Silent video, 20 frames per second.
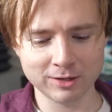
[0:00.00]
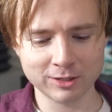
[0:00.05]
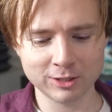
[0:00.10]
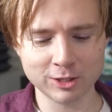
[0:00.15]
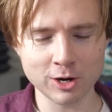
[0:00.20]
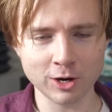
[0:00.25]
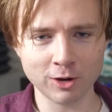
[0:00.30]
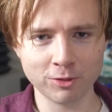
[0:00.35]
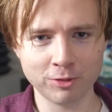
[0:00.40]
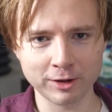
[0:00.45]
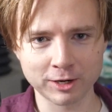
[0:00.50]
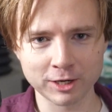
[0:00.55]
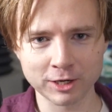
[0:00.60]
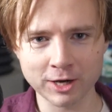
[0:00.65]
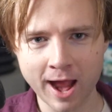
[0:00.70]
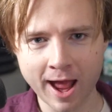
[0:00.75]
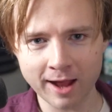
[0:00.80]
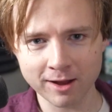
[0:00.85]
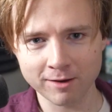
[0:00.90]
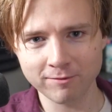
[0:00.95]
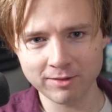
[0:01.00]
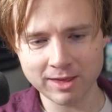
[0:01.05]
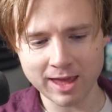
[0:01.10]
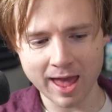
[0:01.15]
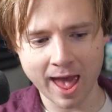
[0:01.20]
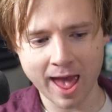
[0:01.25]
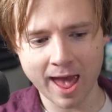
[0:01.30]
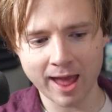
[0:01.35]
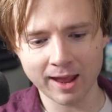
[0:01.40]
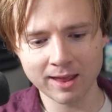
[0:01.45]
took the crack of
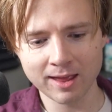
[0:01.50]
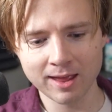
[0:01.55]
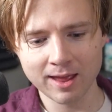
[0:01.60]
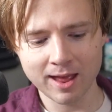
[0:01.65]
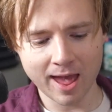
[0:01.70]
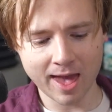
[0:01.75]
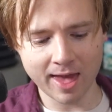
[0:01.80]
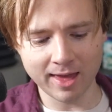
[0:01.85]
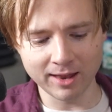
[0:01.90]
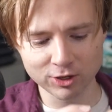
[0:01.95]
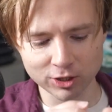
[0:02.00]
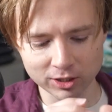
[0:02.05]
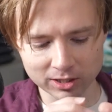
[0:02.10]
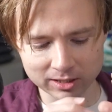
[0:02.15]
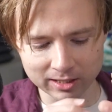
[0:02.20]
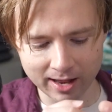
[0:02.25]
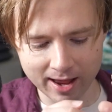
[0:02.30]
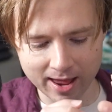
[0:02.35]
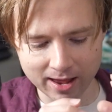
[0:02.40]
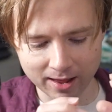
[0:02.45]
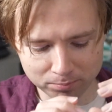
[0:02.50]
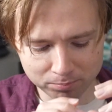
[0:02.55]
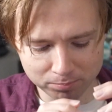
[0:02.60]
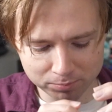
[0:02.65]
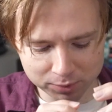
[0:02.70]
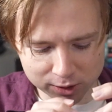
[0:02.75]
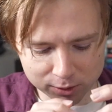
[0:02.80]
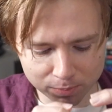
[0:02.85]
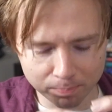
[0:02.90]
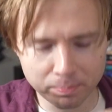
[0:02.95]
the egg and just like
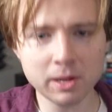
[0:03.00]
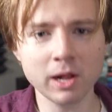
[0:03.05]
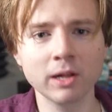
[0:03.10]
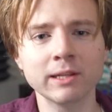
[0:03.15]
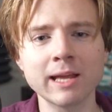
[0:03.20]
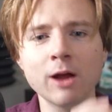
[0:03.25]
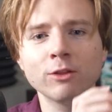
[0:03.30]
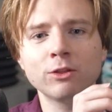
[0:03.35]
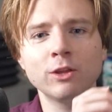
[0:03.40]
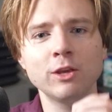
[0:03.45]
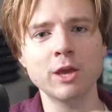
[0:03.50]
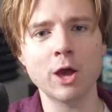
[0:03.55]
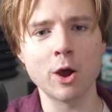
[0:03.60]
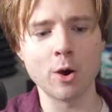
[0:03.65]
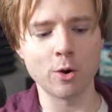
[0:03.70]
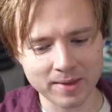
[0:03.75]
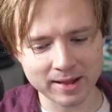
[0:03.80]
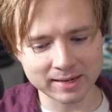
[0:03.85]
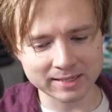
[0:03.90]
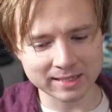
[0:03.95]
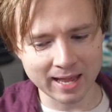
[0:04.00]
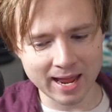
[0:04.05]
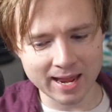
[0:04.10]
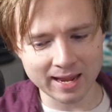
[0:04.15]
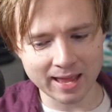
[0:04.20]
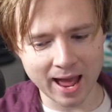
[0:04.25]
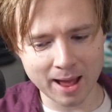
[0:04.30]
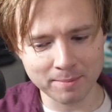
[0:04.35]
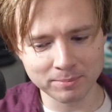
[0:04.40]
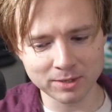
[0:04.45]
spilled out the yolk. It's
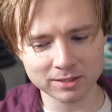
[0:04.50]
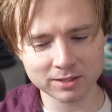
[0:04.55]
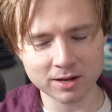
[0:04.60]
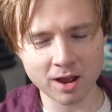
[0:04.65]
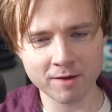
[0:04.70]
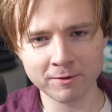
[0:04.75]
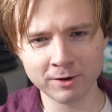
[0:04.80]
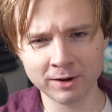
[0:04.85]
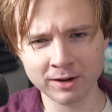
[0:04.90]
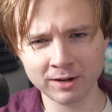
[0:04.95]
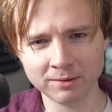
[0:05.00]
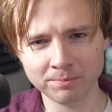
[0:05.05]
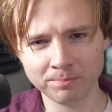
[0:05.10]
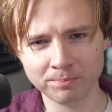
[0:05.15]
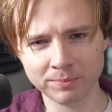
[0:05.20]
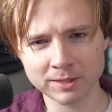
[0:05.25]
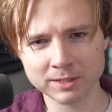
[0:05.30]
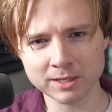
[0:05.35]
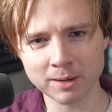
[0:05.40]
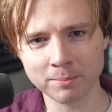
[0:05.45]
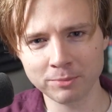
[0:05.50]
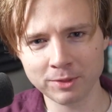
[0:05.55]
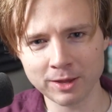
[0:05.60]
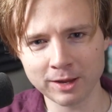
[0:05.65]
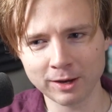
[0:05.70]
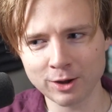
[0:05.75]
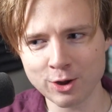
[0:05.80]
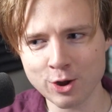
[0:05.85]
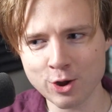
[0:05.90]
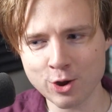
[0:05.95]
like, I'm discovering
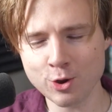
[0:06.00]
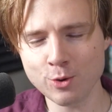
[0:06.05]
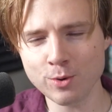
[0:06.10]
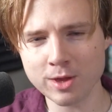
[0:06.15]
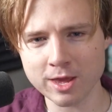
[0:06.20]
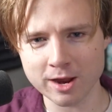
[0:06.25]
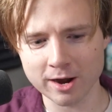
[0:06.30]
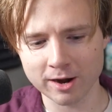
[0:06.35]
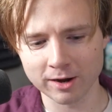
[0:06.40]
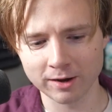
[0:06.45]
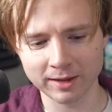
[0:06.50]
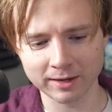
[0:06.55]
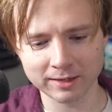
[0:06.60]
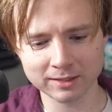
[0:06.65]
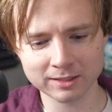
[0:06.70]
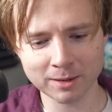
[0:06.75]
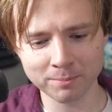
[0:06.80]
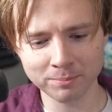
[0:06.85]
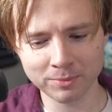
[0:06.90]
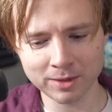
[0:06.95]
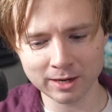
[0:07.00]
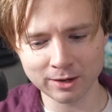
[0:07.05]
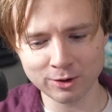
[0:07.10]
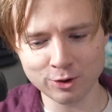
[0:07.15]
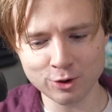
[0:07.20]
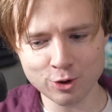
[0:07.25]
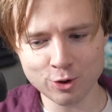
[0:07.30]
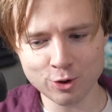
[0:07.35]
something new here. Like something